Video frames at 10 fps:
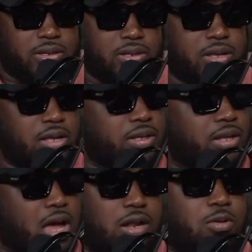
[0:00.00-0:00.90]
I
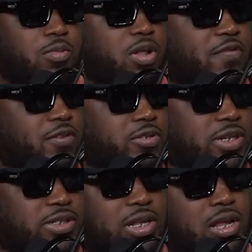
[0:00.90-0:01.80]
don't remember if it was
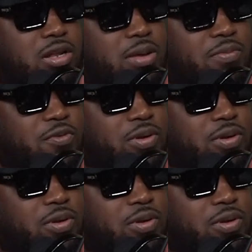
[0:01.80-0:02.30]
yesterday or the day before